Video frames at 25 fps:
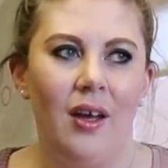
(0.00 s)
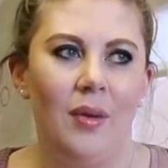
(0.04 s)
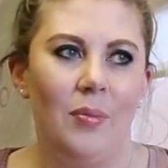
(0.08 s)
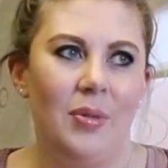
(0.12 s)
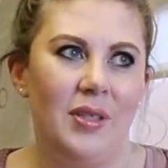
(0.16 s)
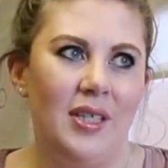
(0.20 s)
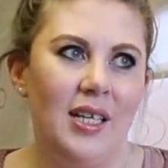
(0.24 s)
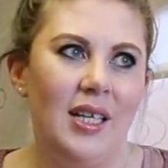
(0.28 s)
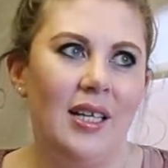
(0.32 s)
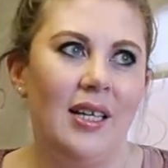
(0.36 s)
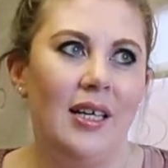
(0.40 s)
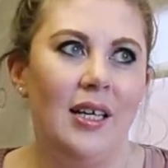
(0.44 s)

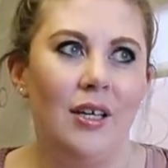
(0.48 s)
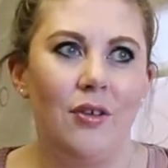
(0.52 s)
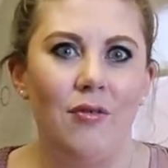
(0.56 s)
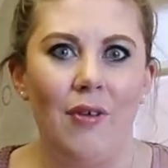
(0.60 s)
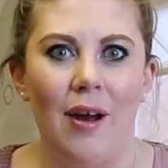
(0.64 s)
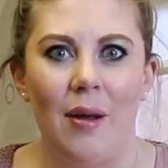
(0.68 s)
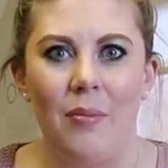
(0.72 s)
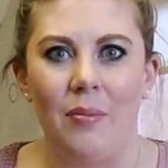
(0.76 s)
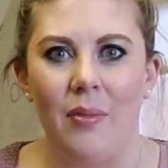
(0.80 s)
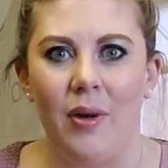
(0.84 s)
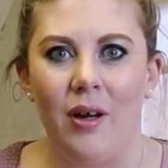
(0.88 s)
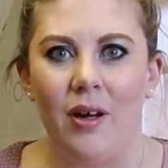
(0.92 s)
particularly
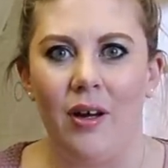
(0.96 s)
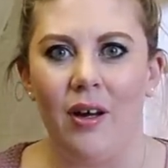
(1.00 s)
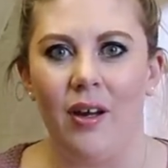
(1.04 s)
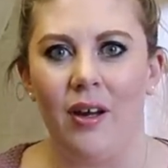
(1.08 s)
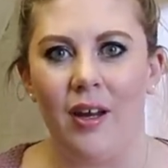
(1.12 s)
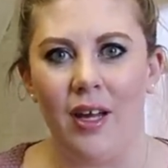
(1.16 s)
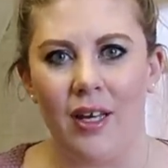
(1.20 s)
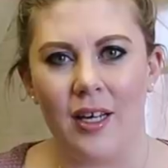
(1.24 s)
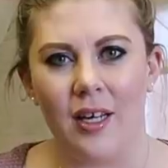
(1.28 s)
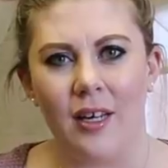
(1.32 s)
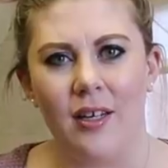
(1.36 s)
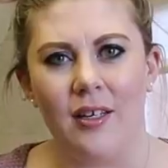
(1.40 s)
grandma
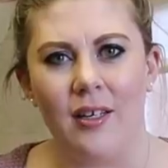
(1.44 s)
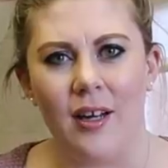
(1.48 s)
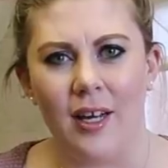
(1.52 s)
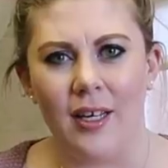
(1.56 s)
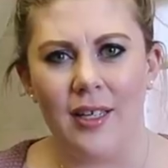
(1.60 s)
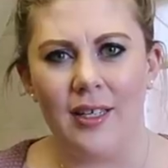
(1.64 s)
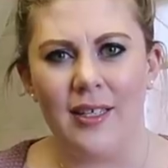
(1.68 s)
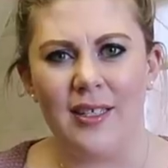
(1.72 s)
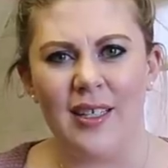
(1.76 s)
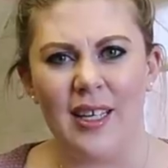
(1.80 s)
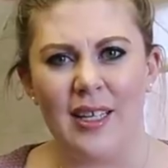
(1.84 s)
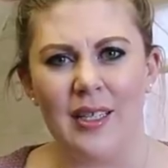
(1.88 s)
like a
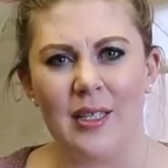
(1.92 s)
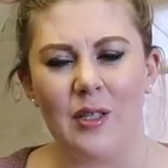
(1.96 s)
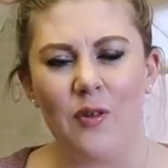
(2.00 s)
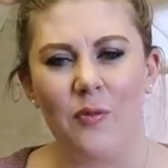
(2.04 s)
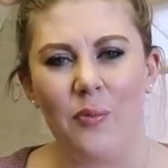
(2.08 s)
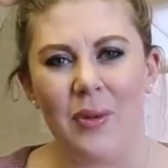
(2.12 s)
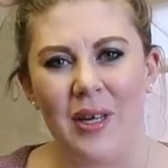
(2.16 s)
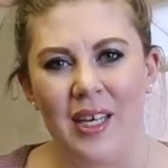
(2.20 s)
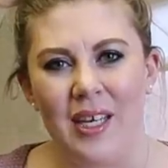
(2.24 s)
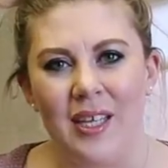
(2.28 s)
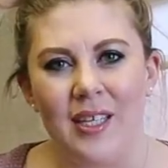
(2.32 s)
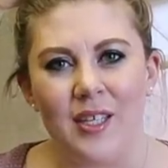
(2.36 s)
nice sense
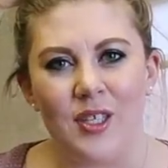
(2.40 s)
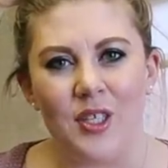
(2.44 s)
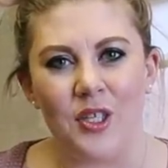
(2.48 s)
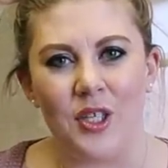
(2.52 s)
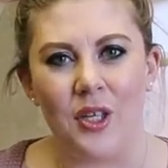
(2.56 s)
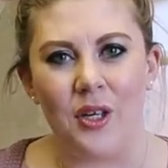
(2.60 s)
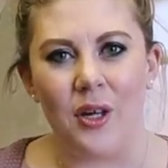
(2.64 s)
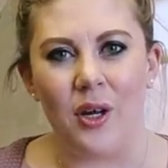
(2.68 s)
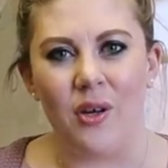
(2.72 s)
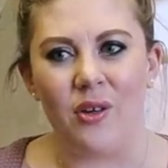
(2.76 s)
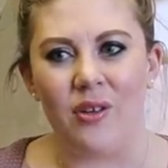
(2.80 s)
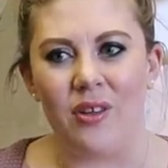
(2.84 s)
of peace
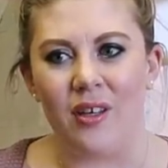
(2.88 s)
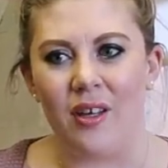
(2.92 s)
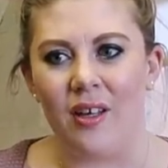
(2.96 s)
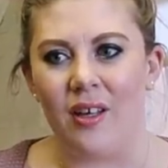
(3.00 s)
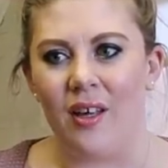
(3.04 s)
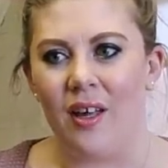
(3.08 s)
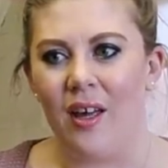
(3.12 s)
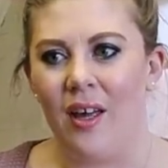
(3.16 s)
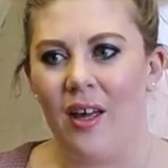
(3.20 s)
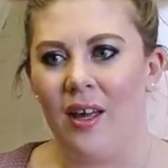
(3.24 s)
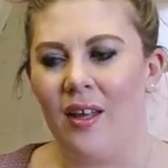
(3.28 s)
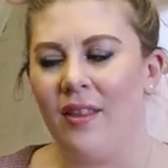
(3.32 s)
to know
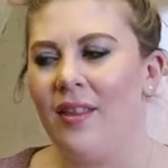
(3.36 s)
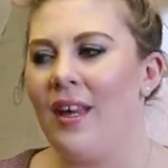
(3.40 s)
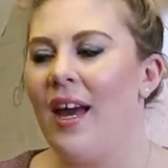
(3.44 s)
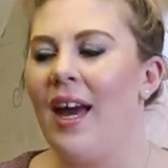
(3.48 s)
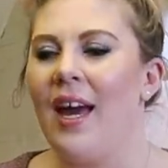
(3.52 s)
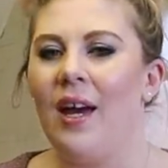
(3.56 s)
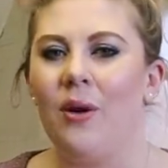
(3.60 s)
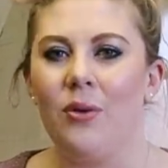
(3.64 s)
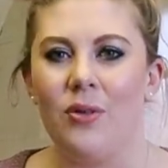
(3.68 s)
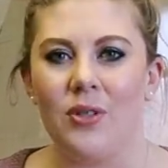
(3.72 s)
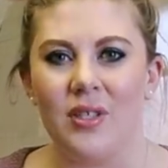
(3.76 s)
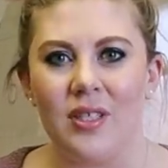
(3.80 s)
that the
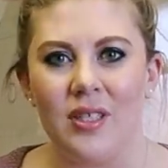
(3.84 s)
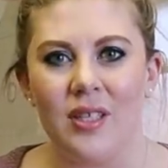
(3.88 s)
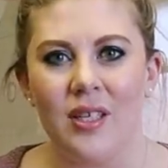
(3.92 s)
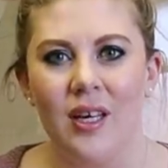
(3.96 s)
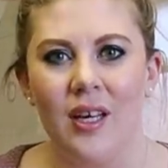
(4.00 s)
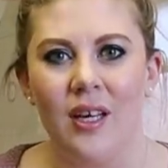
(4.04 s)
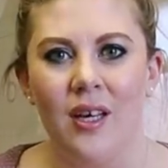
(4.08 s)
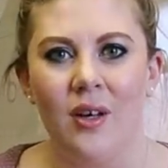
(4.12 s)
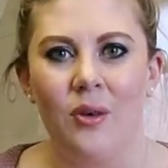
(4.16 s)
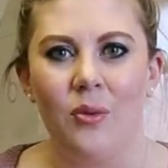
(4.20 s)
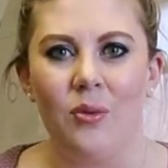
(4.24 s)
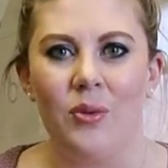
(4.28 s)
house
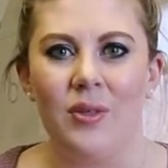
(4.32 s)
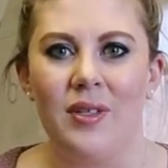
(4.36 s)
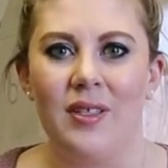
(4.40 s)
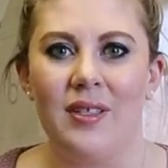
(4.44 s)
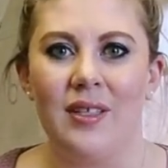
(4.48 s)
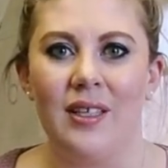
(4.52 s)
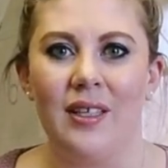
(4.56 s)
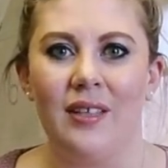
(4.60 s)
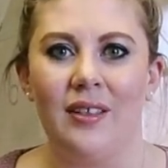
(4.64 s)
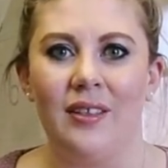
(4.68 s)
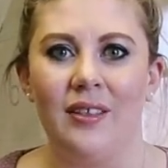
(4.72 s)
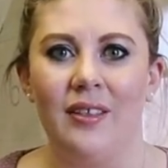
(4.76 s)
was
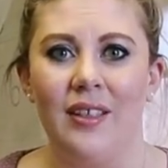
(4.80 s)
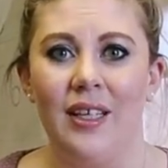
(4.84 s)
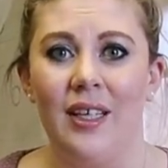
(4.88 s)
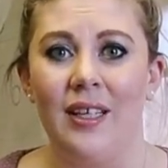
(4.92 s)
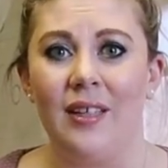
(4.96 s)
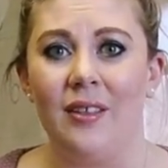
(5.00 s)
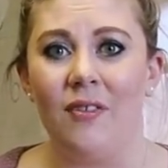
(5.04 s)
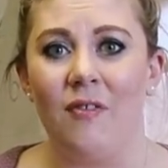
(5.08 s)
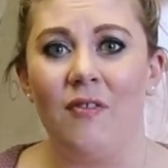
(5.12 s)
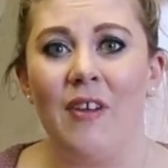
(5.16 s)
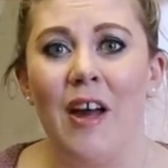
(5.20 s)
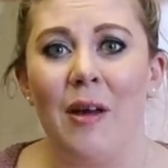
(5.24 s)
still
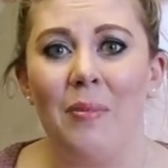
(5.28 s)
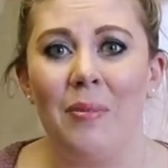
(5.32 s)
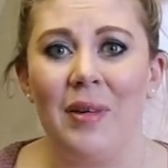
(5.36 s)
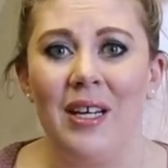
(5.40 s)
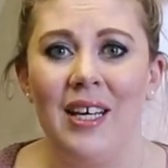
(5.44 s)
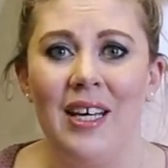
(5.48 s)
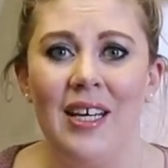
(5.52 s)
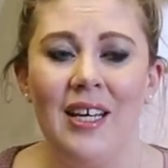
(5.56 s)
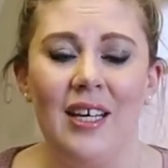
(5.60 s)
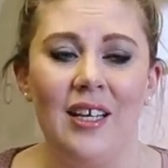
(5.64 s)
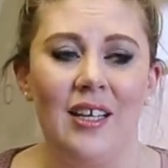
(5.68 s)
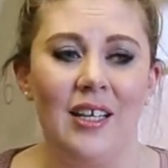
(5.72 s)
in the
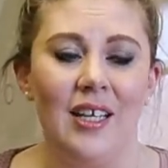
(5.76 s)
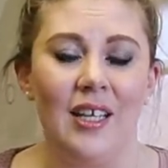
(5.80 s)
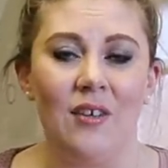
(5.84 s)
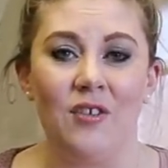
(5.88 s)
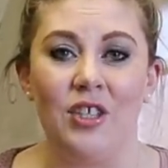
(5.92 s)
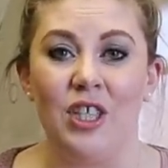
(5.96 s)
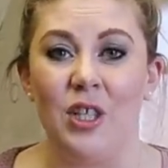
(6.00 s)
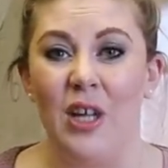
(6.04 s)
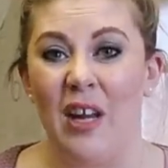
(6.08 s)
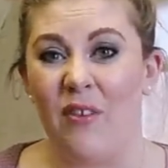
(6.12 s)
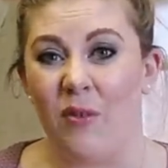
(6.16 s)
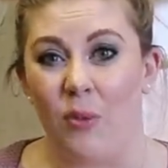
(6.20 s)
family, and if
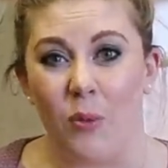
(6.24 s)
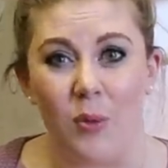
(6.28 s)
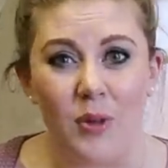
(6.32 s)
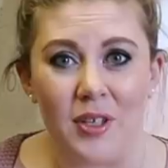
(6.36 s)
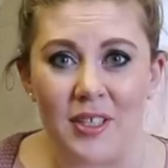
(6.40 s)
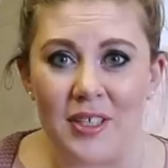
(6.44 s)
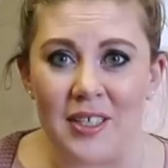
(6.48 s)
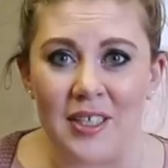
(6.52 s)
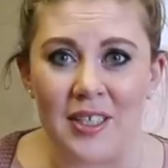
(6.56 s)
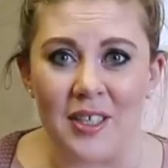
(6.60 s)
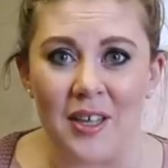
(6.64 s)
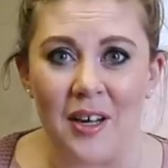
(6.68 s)
she ever
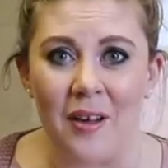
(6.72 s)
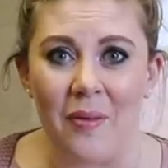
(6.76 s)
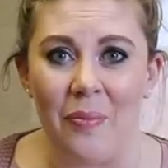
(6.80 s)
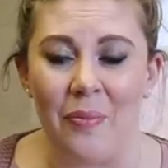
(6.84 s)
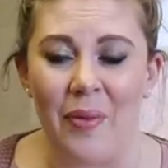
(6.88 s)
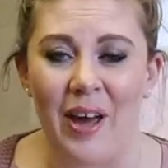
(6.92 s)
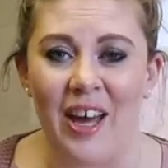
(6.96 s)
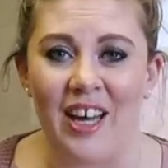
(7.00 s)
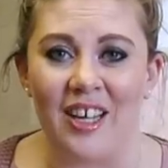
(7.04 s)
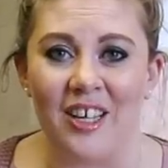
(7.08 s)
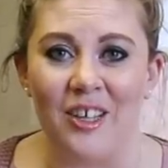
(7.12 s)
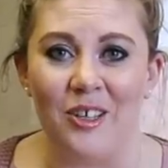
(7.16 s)
wants to come
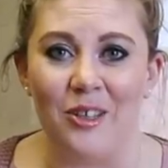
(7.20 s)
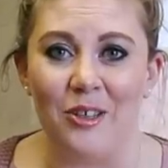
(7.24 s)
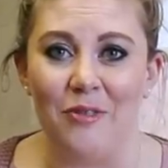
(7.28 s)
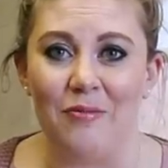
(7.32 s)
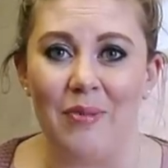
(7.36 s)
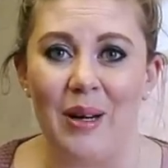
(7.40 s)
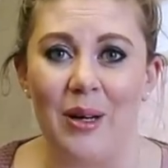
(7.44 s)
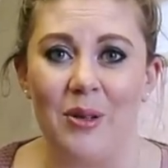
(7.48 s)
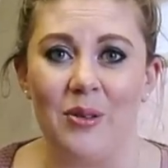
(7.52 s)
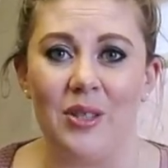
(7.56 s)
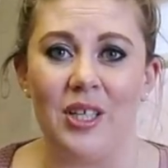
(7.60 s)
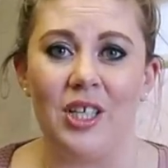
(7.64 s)
back and look
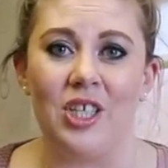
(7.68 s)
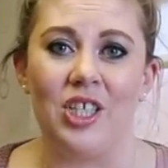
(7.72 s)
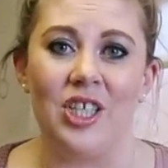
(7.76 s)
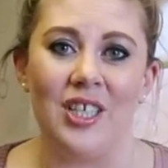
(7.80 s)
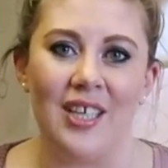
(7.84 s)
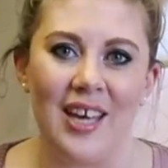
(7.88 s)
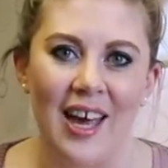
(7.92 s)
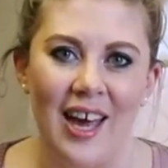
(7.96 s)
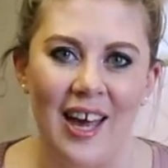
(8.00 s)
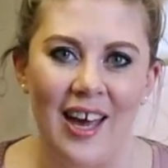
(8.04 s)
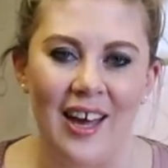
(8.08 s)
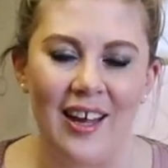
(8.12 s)
around it,
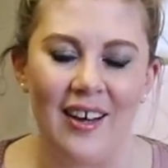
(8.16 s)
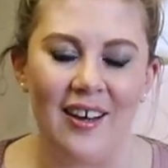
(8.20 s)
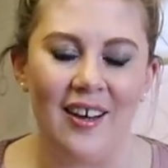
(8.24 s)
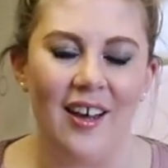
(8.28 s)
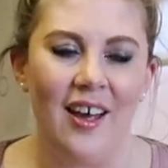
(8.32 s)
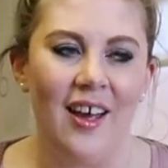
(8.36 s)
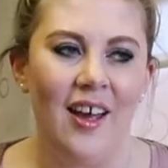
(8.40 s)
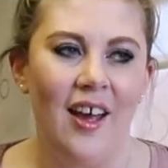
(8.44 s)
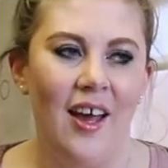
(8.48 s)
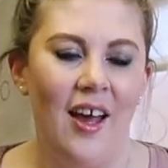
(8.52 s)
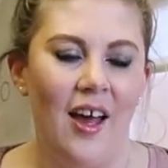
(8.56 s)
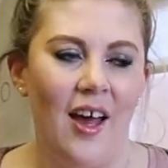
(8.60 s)
she can,